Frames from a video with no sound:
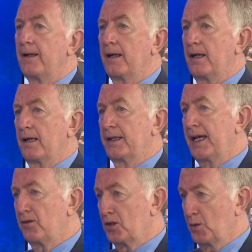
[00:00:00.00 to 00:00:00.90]
Uh,
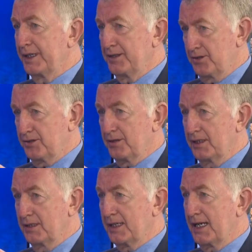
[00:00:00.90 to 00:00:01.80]
now the Queen's in
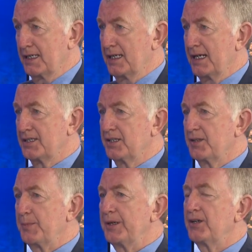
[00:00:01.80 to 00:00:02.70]
her kind of
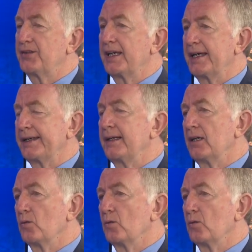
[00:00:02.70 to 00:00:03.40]
90th birthday,